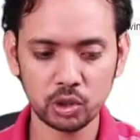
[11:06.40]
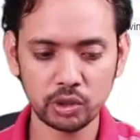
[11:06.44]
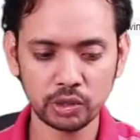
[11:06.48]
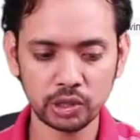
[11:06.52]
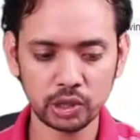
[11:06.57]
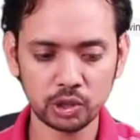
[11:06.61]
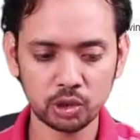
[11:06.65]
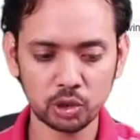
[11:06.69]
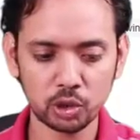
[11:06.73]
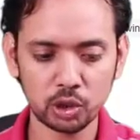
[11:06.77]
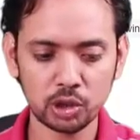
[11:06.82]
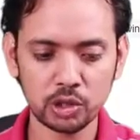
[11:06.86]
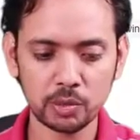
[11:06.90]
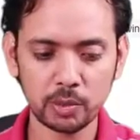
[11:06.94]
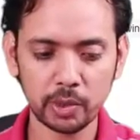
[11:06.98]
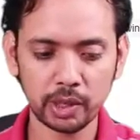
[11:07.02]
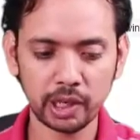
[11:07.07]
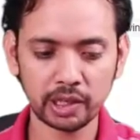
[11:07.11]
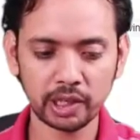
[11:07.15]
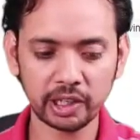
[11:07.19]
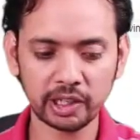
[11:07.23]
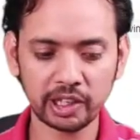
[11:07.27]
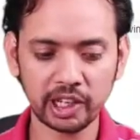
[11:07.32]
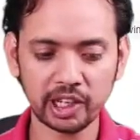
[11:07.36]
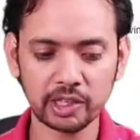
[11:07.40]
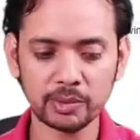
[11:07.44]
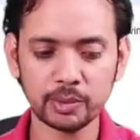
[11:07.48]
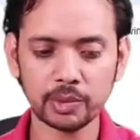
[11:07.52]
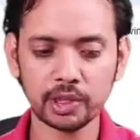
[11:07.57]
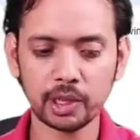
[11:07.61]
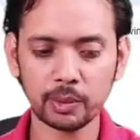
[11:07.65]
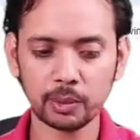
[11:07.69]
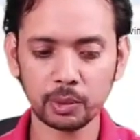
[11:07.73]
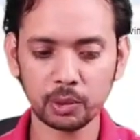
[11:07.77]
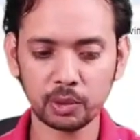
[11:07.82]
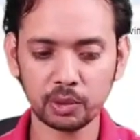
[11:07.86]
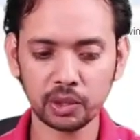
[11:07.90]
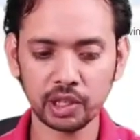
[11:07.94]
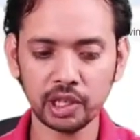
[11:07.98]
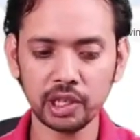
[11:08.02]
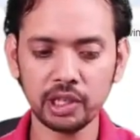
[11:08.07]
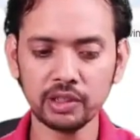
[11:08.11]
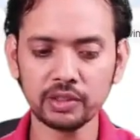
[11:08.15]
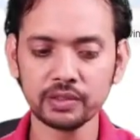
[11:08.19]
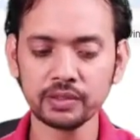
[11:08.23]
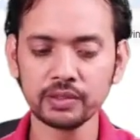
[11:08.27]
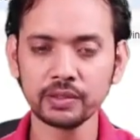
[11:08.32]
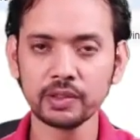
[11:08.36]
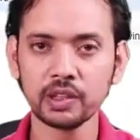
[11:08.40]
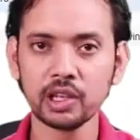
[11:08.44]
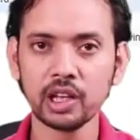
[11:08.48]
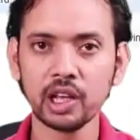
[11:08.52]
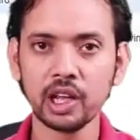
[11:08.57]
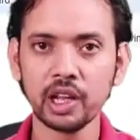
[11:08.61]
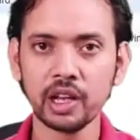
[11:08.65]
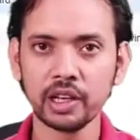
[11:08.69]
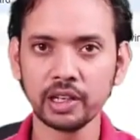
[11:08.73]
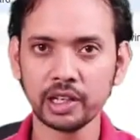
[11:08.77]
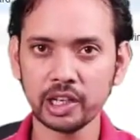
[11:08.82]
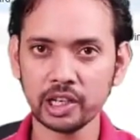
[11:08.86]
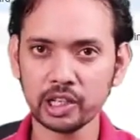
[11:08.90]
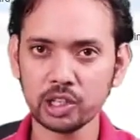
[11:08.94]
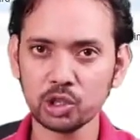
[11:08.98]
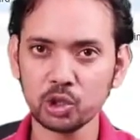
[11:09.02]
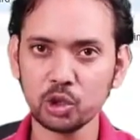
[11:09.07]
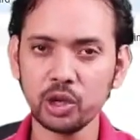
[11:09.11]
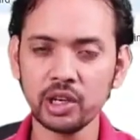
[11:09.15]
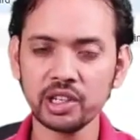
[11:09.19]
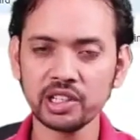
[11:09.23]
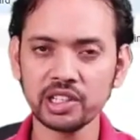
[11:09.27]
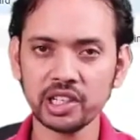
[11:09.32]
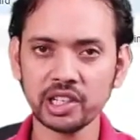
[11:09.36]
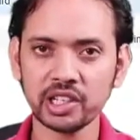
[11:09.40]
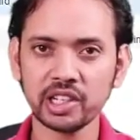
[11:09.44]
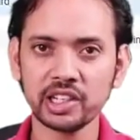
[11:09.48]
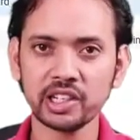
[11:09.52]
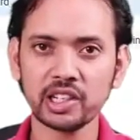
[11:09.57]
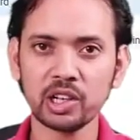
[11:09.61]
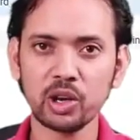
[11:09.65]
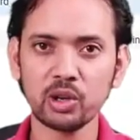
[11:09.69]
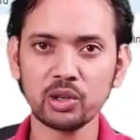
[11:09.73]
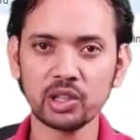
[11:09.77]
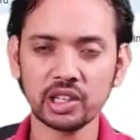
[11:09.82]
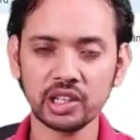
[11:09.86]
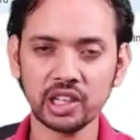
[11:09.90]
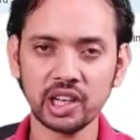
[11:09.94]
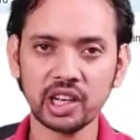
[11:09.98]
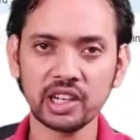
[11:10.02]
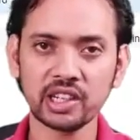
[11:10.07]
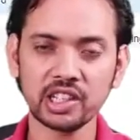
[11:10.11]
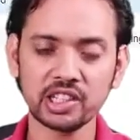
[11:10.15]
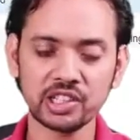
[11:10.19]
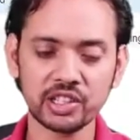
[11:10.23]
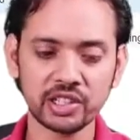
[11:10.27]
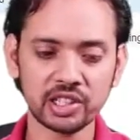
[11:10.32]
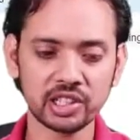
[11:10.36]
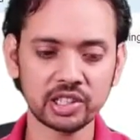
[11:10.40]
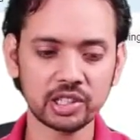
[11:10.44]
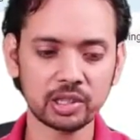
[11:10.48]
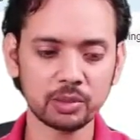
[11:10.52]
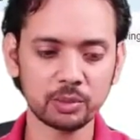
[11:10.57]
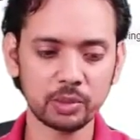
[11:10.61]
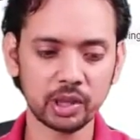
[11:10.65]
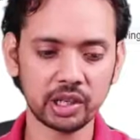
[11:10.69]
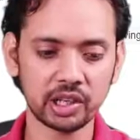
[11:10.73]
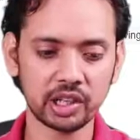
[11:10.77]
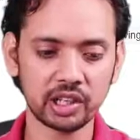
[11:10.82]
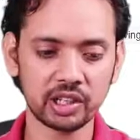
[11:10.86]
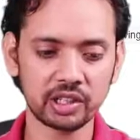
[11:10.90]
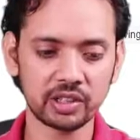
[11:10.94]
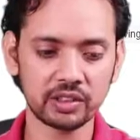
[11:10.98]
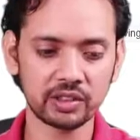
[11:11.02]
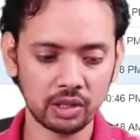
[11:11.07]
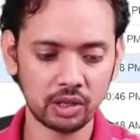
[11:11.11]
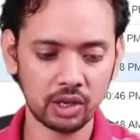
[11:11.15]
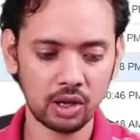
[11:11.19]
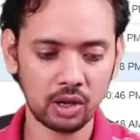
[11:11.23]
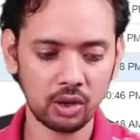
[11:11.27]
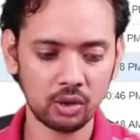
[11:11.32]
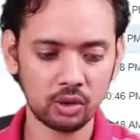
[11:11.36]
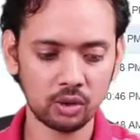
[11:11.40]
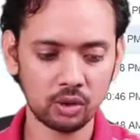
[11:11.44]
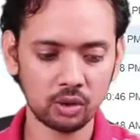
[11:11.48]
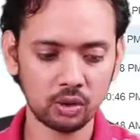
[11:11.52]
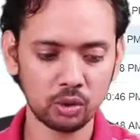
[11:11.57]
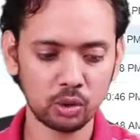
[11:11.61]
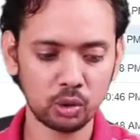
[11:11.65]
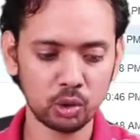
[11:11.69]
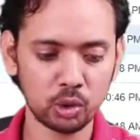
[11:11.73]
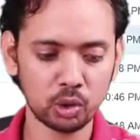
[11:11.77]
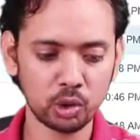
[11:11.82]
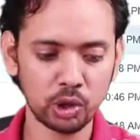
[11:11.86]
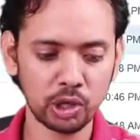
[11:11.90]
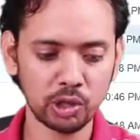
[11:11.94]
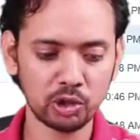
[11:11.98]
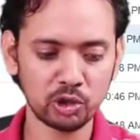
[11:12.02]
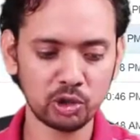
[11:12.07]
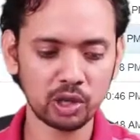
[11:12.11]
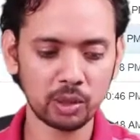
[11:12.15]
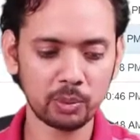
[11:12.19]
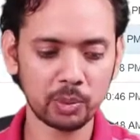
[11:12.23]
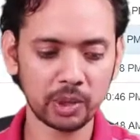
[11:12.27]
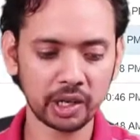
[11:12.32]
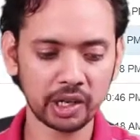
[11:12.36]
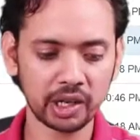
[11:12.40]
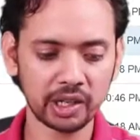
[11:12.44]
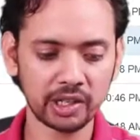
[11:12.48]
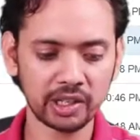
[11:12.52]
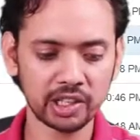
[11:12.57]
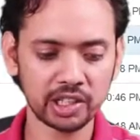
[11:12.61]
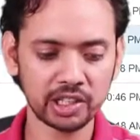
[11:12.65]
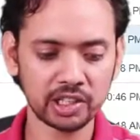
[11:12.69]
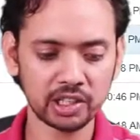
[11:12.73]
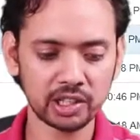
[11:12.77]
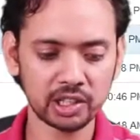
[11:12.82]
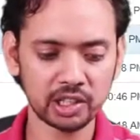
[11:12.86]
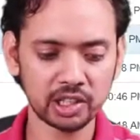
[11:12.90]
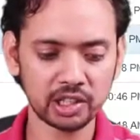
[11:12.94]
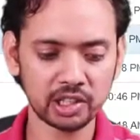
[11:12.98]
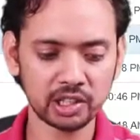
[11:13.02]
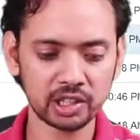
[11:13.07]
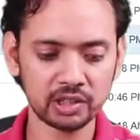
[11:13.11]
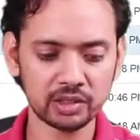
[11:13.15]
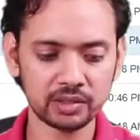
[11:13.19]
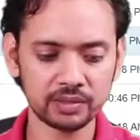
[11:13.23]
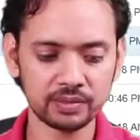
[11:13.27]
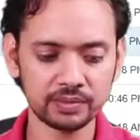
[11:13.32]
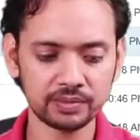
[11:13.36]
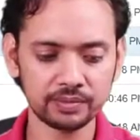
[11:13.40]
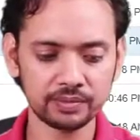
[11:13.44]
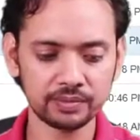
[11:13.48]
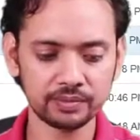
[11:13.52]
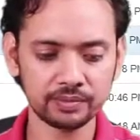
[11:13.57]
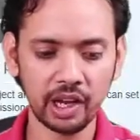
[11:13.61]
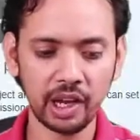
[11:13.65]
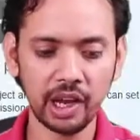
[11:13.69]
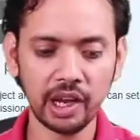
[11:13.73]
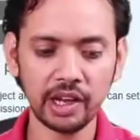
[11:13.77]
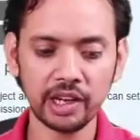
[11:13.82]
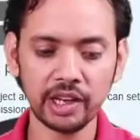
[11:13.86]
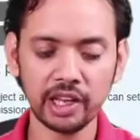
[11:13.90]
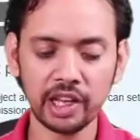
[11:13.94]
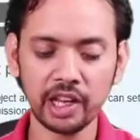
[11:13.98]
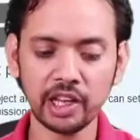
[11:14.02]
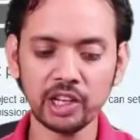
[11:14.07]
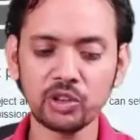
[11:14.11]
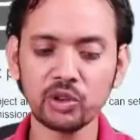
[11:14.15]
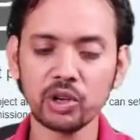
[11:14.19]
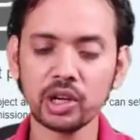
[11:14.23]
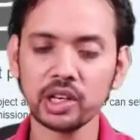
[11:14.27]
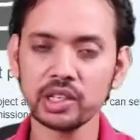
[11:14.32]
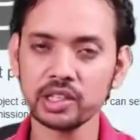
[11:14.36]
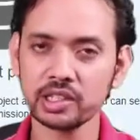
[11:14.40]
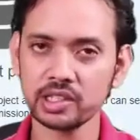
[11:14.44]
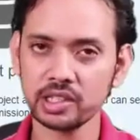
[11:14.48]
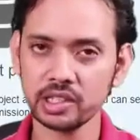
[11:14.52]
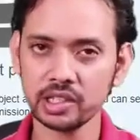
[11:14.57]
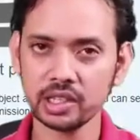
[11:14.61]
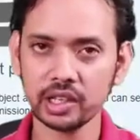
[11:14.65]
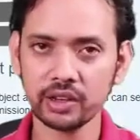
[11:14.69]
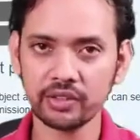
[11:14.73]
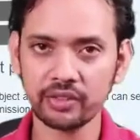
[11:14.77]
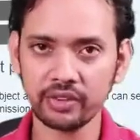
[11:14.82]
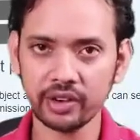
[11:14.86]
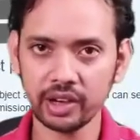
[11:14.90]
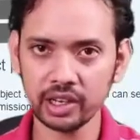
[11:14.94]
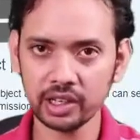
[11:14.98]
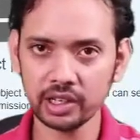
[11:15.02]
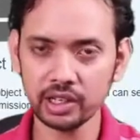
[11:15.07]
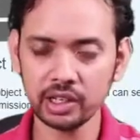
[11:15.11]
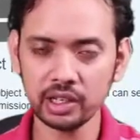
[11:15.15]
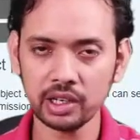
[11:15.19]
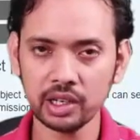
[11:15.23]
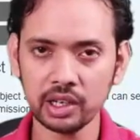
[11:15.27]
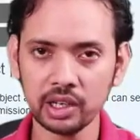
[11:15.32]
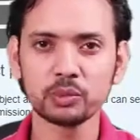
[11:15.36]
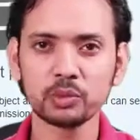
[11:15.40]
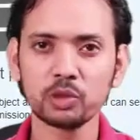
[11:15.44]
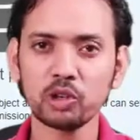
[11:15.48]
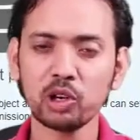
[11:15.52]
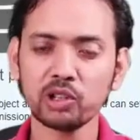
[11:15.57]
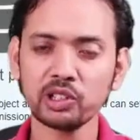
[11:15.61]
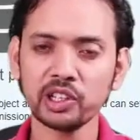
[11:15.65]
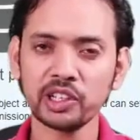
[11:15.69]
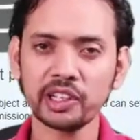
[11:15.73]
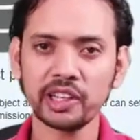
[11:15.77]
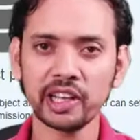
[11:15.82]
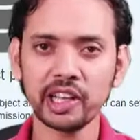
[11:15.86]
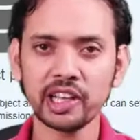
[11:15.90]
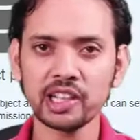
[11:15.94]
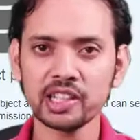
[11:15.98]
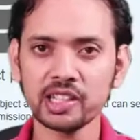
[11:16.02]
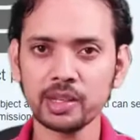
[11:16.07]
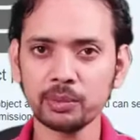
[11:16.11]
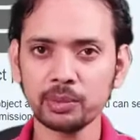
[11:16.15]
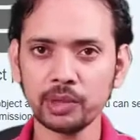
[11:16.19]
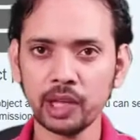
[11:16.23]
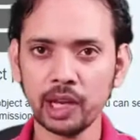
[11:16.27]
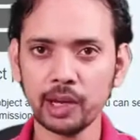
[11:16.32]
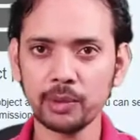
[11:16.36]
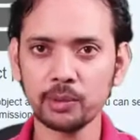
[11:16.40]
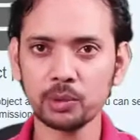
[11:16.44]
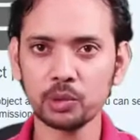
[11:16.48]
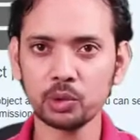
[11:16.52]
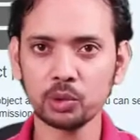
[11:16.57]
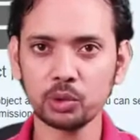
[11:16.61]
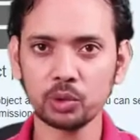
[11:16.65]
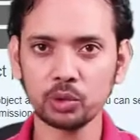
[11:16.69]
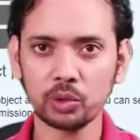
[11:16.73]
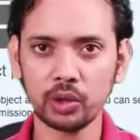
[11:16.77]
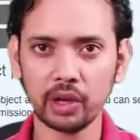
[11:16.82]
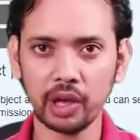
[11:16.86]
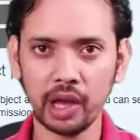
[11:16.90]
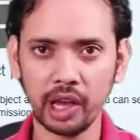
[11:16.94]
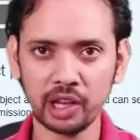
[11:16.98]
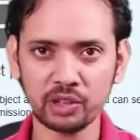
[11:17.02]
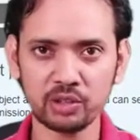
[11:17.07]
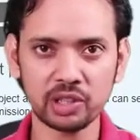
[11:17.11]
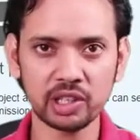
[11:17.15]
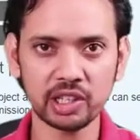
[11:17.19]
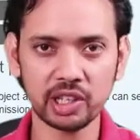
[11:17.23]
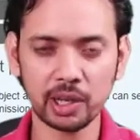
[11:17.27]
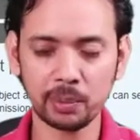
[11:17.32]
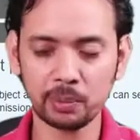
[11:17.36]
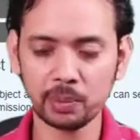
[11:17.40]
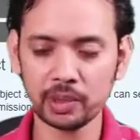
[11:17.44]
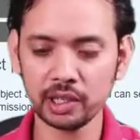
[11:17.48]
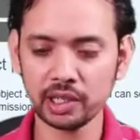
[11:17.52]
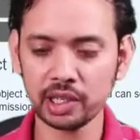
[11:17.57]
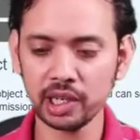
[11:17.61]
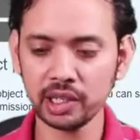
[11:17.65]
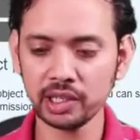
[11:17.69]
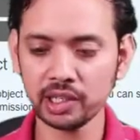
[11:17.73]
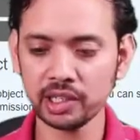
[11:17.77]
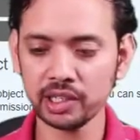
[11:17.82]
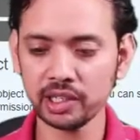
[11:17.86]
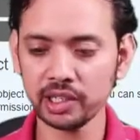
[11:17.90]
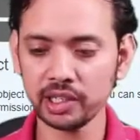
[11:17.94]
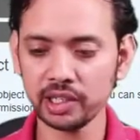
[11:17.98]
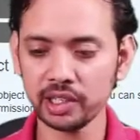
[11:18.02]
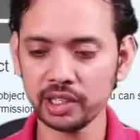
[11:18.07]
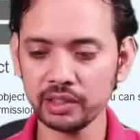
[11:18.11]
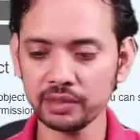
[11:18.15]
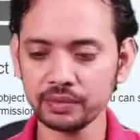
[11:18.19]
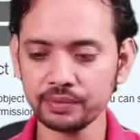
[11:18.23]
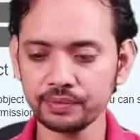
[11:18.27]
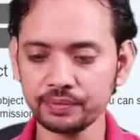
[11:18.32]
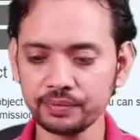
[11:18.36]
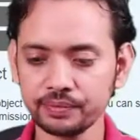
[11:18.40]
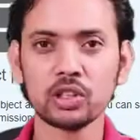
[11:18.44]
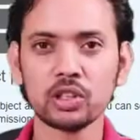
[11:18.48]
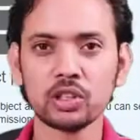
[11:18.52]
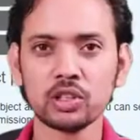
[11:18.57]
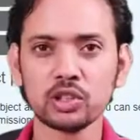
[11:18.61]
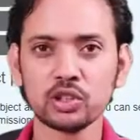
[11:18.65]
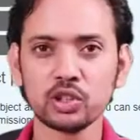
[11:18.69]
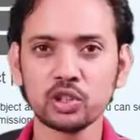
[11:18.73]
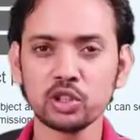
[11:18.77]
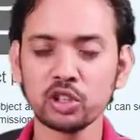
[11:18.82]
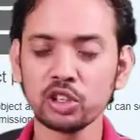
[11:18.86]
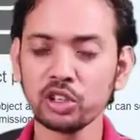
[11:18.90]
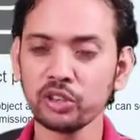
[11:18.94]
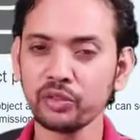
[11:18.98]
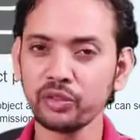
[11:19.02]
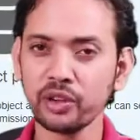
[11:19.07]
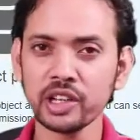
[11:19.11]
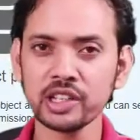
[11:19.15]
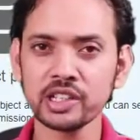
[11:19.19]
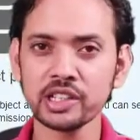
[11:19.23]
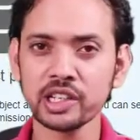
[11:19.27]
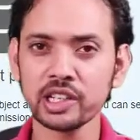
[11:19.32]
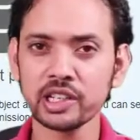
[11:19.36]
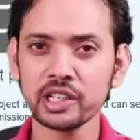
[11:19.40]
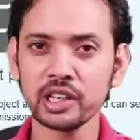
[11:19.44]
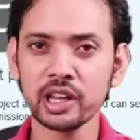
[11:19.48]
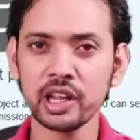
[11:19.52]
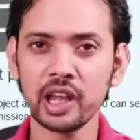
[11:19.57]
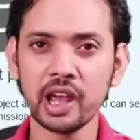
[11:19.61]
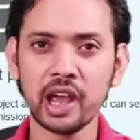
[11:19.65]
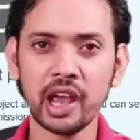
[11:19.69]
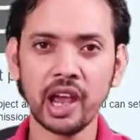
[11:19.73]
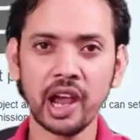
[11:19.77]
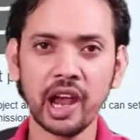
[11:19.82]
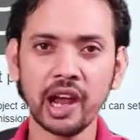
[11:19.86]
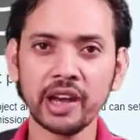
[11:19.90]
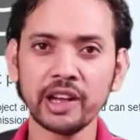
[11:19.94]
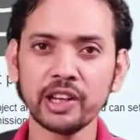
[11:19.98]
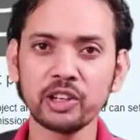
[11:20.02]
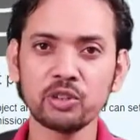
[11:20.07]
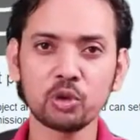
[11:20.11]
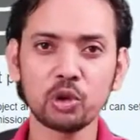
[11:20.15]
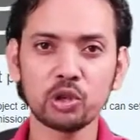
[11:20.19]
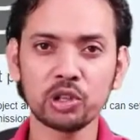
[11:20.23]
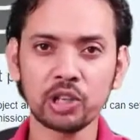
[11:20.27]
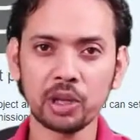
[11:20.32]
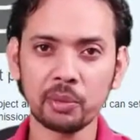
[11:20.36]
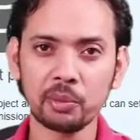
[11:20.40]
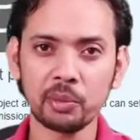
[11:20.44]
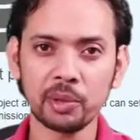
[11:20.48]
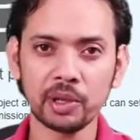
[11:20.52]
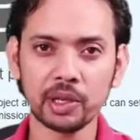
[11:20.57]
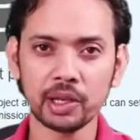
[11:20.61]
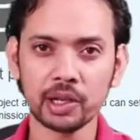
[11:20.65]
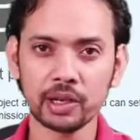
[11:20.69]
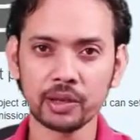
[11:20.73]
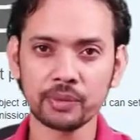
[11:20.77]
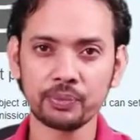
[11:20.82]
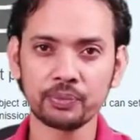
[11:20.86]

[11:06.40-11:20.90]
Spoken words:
in the source bucket it has been uploaded. Let's go and check it out in our destination bucket. Now go to EdYoda bucket destination, and here you can't see a file because it takes some time to actually replicate it here. So you refresh it and it won't appear.